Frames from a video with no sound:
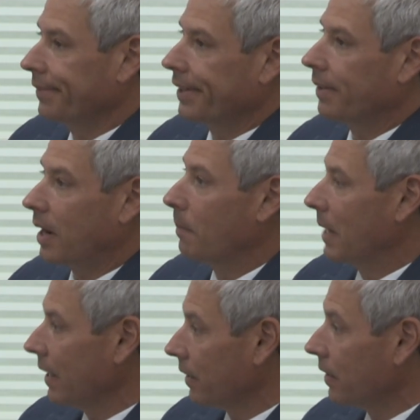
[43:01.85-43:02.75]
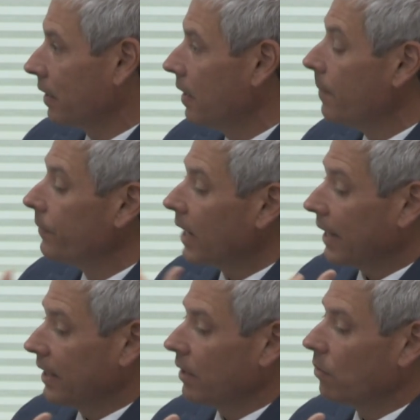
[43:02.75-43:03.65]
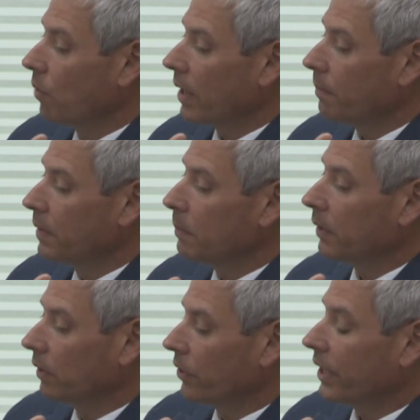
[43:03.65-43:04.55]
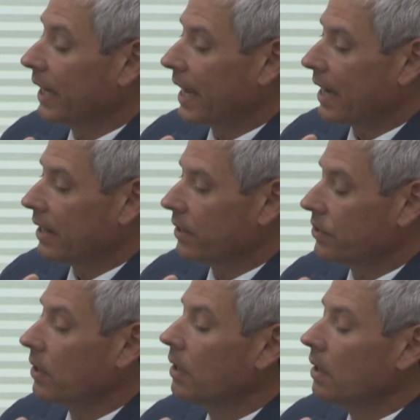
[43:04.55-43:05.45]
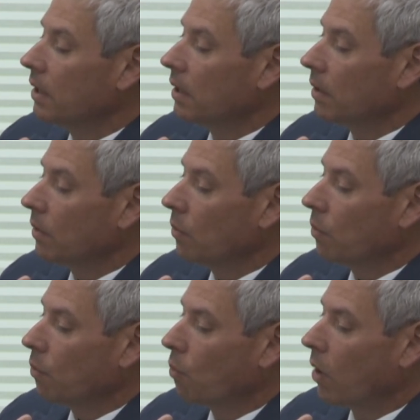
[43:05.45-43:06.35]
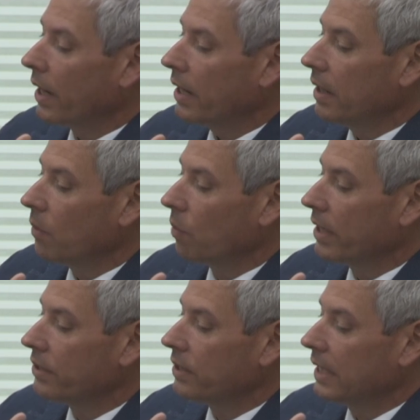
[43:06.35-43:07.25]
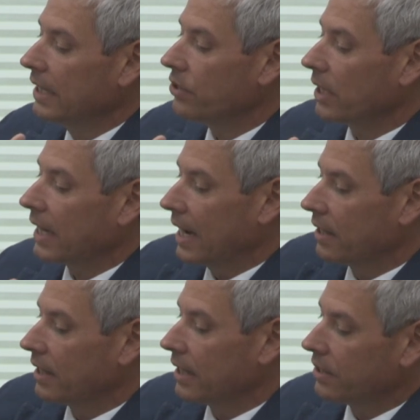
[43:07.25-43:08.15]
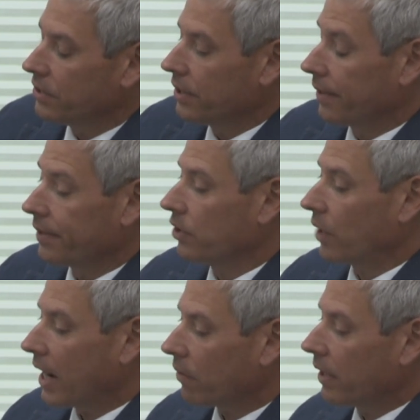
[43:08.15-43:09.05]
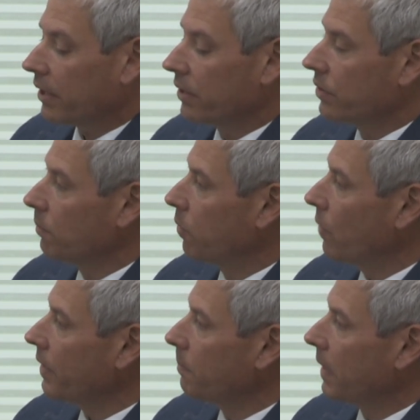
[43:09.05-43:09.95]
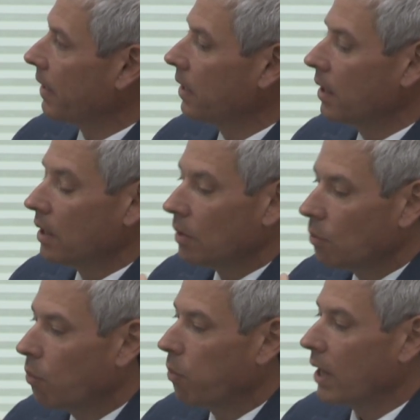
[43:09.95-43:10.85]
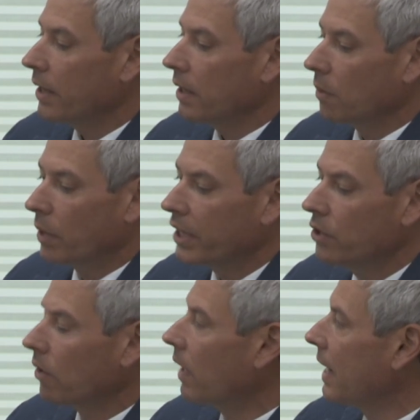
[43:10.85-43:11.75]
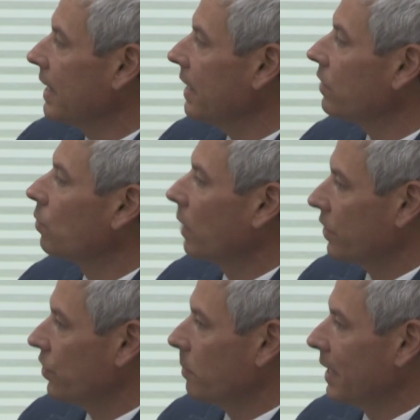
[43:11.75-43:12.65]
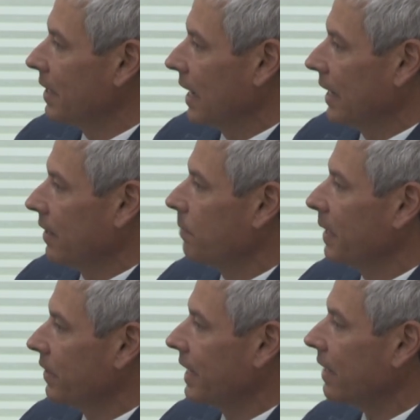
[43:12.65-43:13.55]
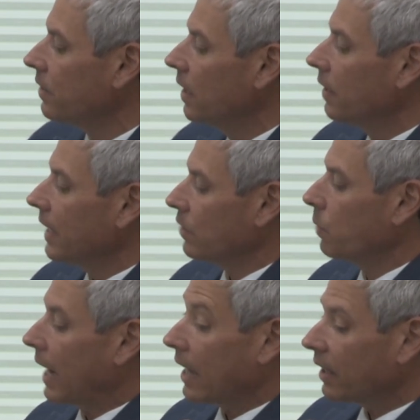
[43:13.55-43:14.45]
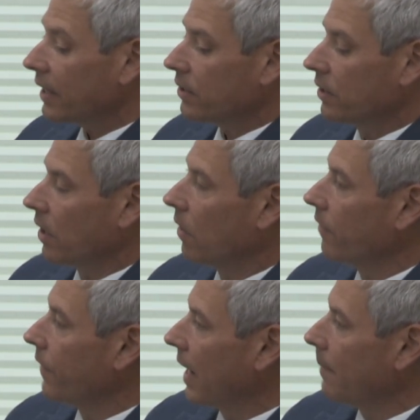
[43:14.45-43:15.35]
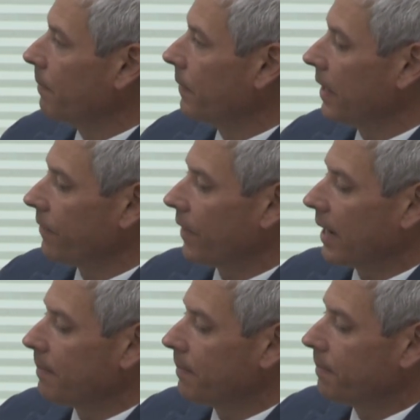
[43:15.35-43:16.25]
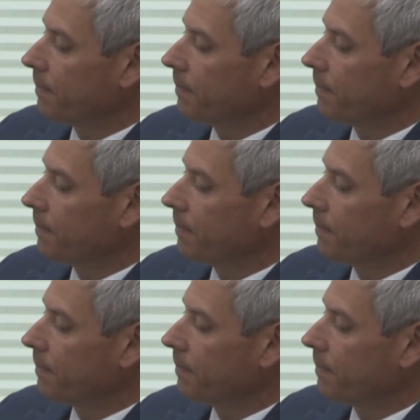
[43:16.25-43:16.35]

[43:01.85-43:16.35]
you know a month, I think what people are looking at is what what is each of the candidates. You know, the track record is important, but what what are your ideas? What should be done? Because that's that's what I'd like to know if I'm if I'm